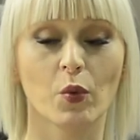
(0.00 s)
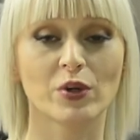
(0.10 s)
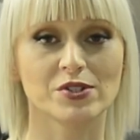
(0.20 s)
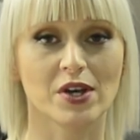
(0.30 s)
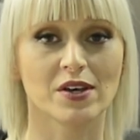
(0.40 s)

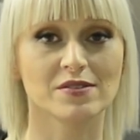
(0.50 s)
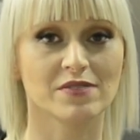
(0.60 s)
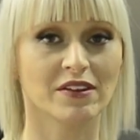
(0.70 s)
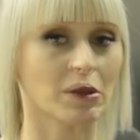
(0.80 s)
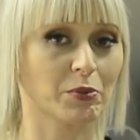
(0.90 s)
which is
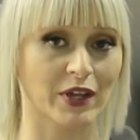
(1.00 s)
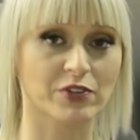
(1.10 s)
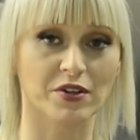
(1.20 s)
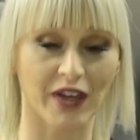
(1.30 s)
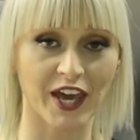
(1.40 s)
data
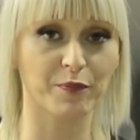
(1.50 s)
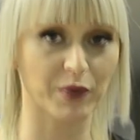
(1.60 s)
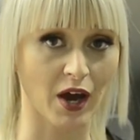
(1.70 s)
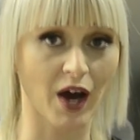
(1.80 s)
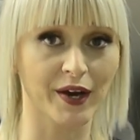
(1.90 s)
protection
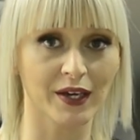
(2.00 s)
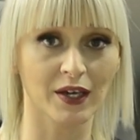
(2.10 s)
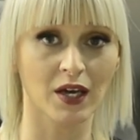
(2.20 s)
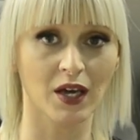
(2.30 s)
API.